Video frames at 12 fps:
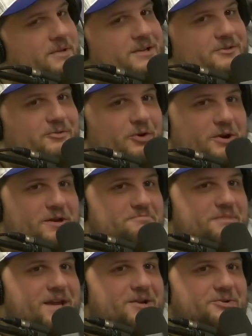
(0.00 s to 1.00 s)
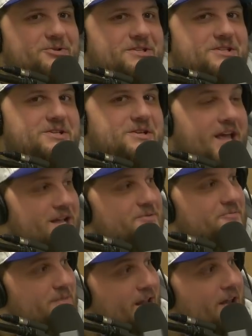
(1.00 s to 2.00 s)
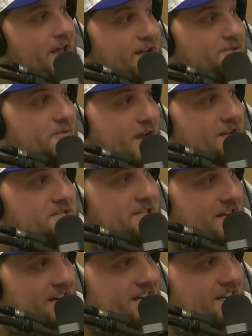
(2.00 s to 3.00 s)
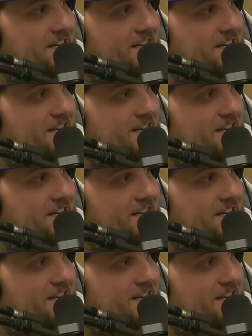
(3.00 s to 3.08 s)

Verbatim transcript: these fucking beetles. This is that's that's fascinating.